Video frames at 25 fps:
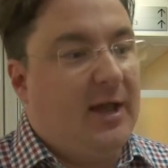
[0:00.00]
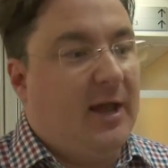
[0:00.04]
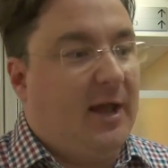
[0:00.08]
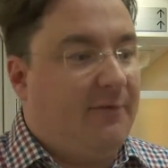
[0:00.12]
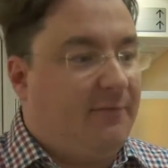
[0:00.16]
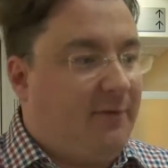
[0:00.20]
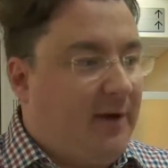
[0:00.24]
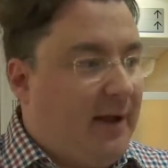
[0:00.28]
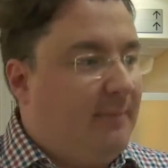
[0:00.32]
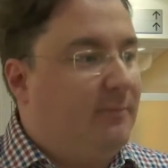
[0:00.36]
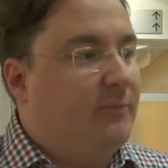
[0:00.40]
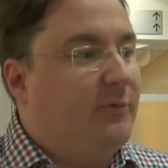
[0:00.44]

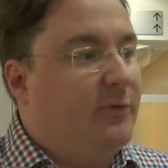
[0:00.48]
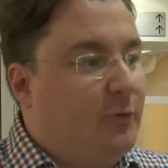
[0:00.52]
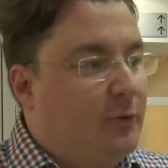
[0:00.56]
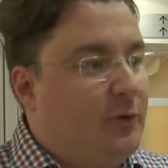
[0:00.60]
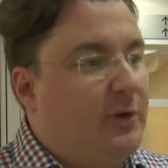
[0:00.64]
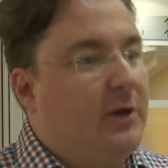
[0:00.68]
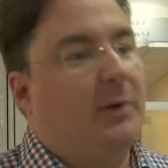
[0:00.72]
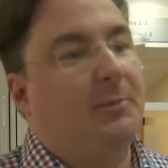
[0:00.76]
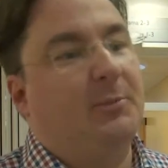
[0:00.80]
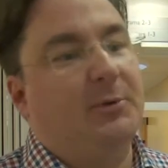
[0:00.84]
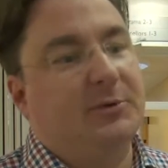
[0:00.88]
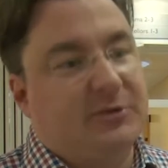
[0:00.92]
If I'm
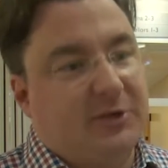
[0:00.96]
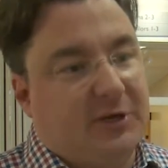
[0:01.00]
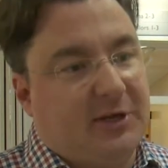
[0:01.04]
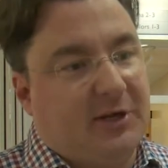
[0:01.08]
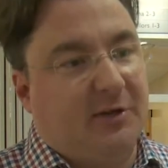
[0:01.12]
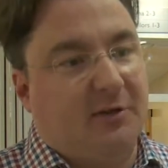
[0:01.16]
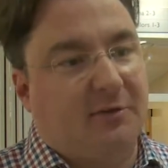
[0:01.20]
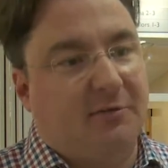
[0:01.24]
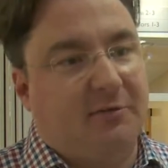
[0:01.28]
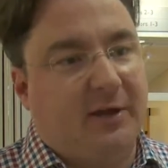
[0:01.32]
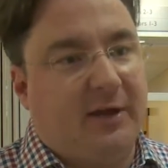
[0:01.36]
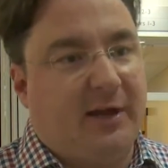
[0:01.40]
doing a
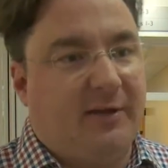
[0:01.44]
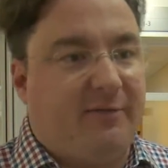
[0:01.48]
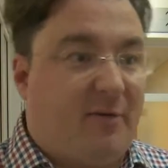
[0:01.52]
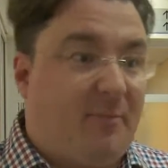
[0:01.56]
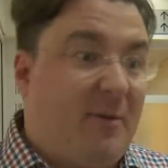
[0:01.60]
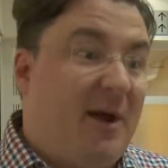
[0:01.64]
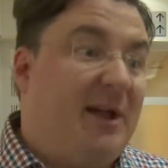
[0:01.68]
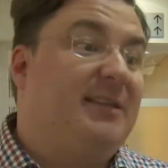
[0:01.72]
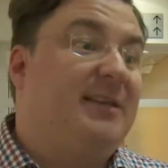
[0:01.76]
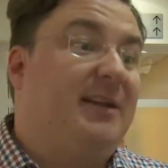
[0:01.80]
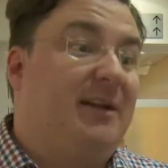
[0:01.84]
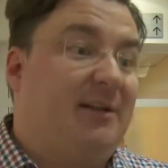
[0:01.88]
particular thing, if
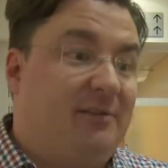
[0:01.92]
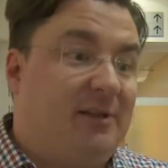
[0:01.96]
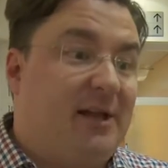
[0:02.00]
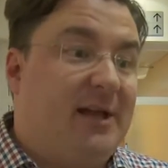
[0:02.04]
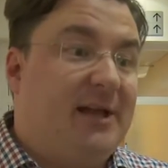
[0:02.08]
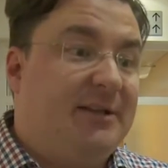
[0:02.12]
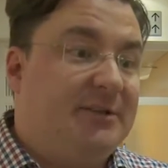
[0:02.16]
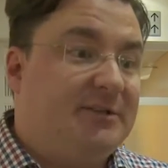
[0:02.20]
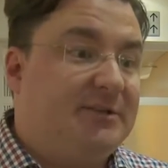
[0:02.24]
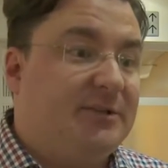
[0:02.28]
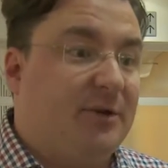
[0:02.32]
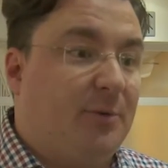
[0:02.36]
I'm adding a
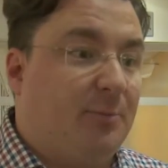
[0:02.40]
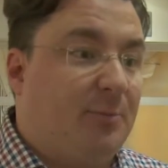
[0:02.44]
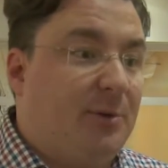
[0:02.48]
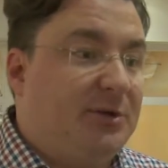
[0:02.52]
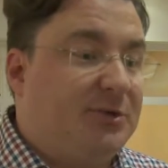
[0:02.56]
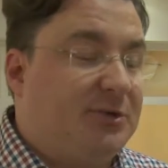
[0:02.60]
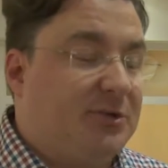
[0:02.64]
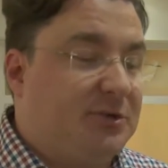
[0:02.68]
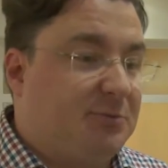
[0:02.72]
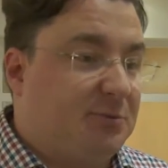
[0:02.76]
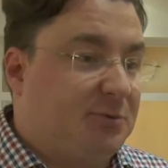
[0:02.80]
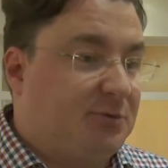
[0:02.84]
lens to a
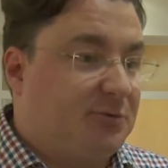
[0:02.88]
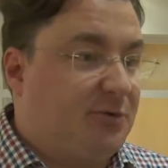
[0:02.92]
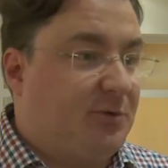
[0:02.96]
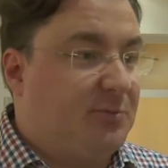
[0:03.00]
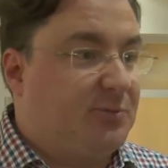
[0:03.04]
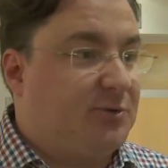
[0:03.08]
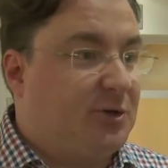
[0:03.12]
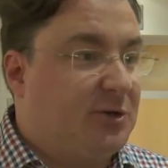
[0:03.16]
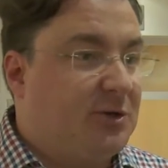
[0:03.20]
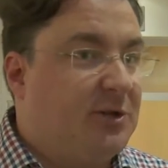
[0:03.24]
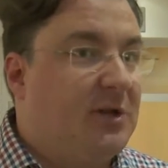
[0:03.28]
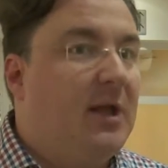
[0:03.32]
patient's
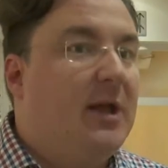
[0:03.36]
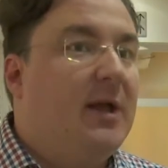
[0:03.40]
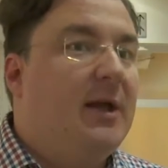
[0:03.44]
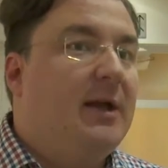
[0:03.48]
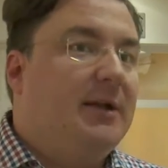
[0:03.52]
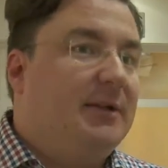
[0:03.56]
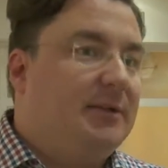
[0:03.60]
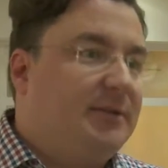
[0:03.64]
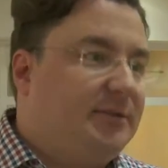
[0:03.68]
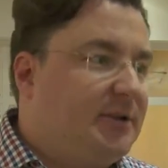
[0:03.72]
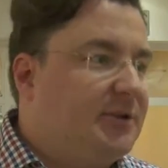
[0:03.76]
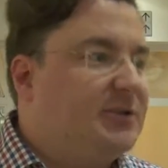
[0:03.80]
prescription,
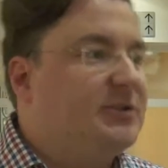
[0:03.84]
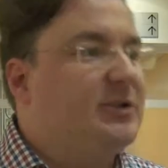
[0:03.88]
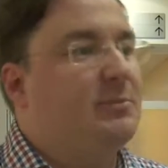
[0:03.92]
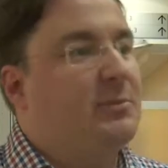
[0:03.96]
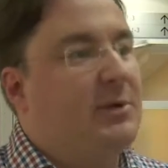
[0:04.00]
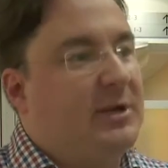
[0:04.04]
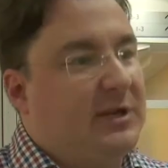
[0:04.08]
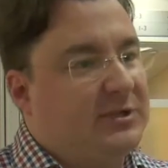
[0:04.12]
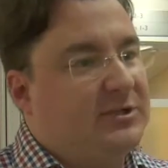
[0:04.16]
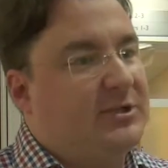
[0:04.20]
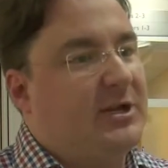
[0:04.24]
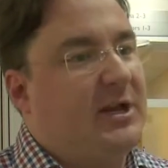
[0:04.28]
does it
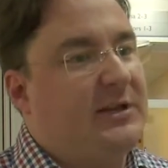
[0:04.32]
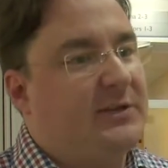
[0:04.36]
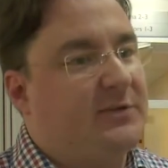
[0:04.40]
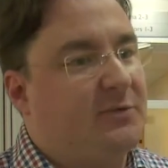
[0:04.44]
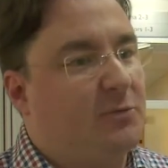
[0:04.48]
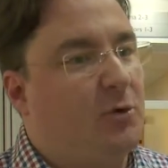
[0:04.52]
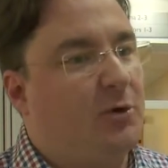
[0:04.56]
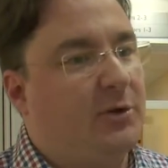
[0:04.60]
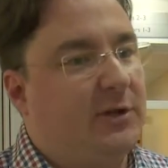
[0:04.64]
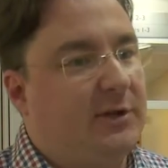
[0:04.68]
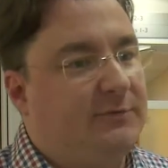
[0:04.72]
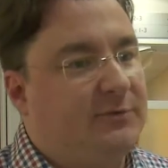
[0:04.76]
make sense
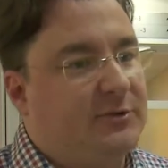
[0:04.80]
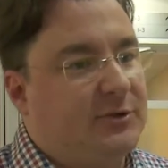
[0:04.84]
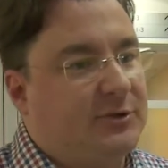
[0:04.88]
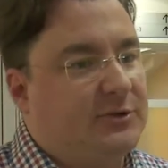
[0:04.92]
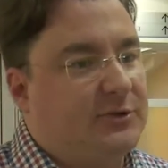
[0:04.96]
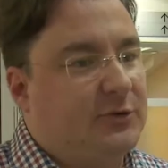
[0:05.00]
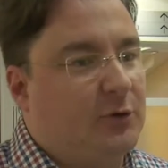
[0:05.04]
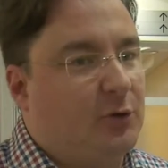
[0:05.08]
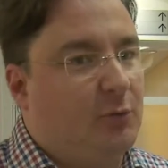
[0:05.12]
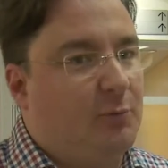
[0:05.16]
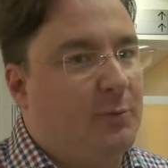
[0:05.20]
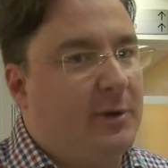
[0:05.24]
from what they've
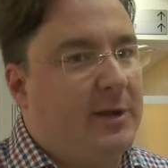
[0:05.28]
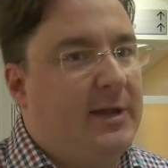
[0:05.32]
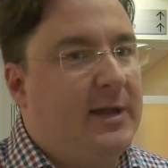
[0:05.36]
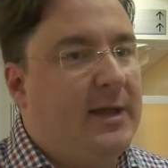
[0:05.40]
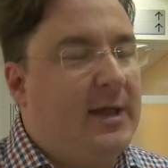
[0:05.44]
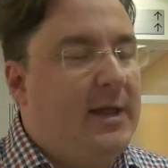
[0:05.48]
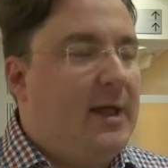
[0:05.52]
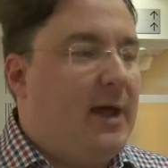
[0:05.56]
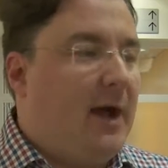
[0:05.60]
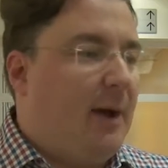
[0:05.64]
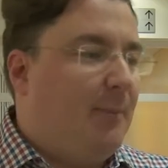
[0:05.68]
just told me?